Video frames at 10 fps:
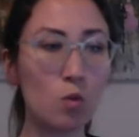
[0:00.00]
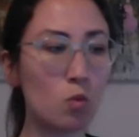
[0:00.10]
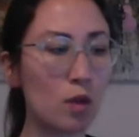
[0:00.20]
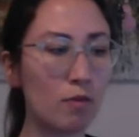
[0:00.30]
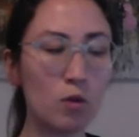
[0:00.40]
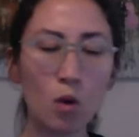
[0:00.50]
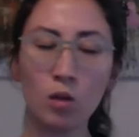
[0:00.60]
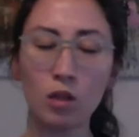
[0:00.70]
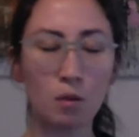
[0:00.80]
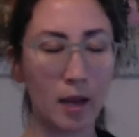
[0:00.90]
If you go
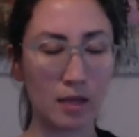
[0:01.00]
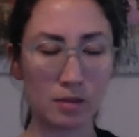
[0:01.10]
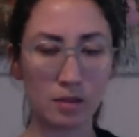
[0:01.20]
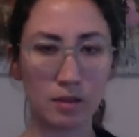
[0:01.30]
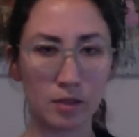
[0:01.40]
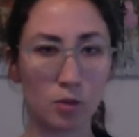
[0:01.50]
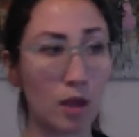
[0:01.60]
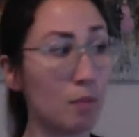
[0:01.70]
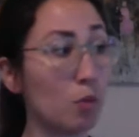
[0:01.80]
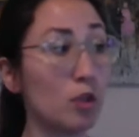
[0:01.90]
a little past it, that's
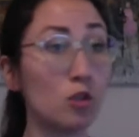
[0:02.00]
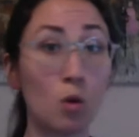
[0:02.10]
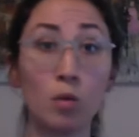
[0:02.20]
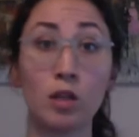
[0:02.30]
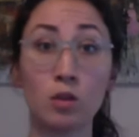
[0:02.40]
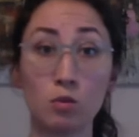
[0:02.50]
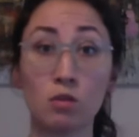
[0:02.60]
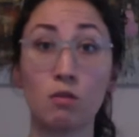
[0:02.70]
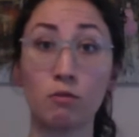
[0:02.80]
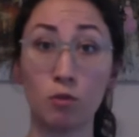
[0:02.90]
okay, but we don't want to use
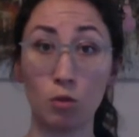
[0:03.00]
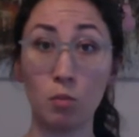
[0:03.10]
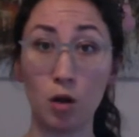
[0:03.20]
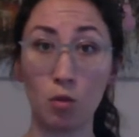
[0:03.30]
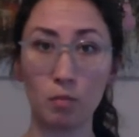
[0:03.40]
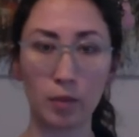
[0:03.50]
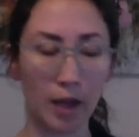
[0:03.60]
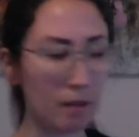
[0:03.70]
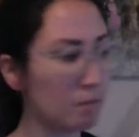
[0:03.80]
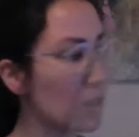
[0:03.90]
the full bow,
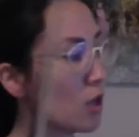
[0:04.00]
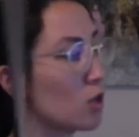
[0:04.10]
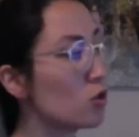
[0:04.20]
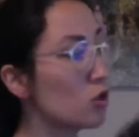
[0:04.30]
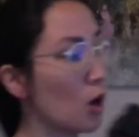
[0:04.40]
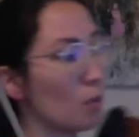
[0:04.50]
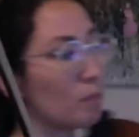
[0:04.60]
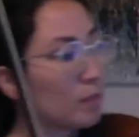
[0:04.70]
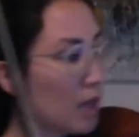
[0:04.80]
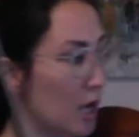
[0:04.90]
okay? So
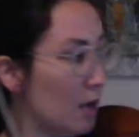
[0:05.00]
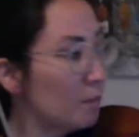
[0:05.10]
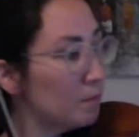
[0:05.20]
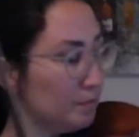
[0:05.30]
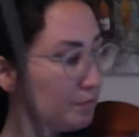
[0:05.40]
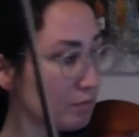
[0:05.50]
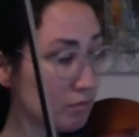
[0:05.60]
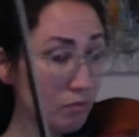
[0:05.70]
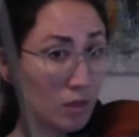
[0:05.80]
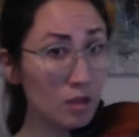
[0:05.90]

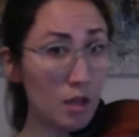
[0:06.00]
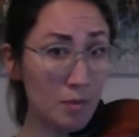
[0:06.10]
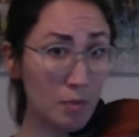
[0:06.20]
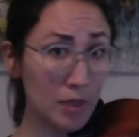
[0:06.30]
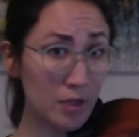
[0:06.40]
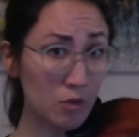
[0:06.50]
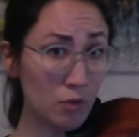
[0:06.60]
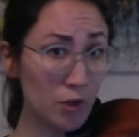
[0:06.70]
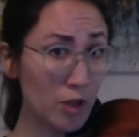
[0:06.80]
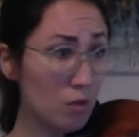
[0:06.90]
let me play this
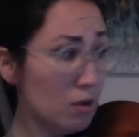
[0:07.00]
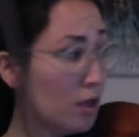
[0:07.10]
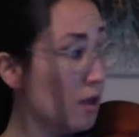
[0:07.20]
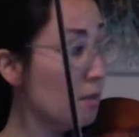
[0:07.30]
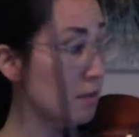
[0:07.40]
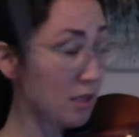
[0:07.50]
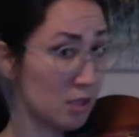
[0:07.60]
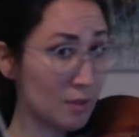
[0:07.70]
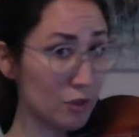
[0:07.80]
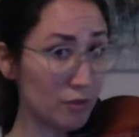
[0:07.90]
for you. This
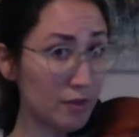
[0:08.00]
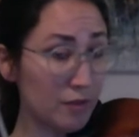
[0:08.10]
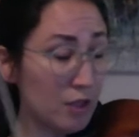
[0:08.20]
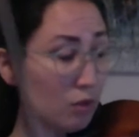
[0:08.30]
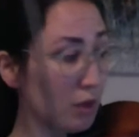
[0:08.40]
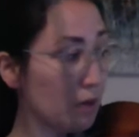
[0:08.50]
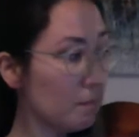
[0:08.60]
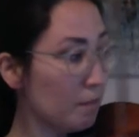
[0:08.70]
is measure 53.